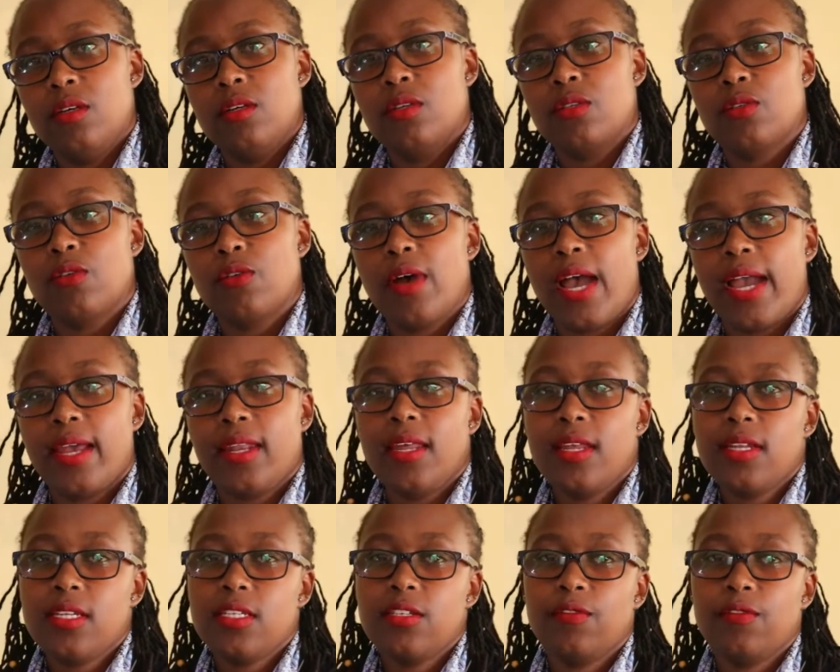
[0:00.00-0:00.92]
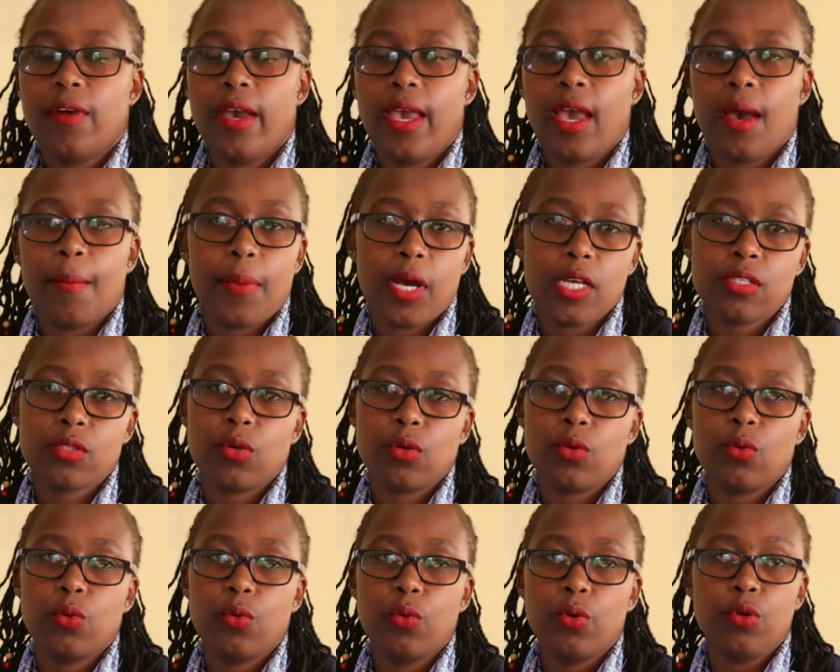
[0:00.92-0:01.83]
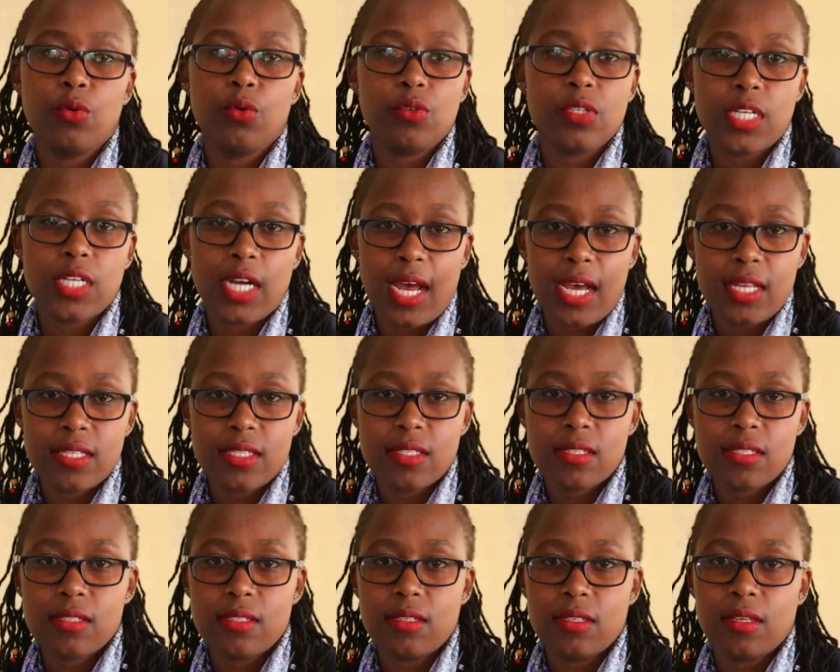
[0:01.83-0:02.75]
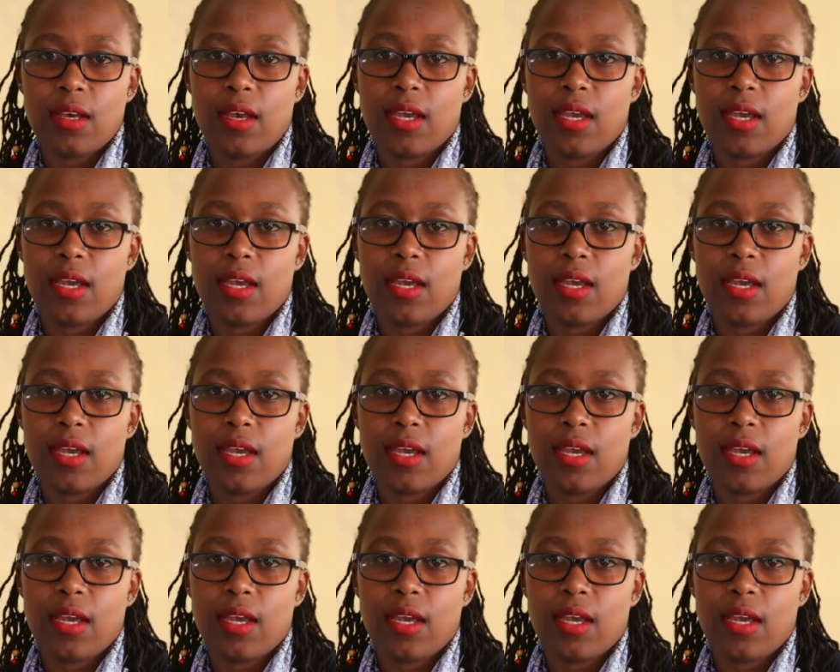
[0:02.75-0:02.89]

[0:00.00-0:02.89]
So identify a person who you trust,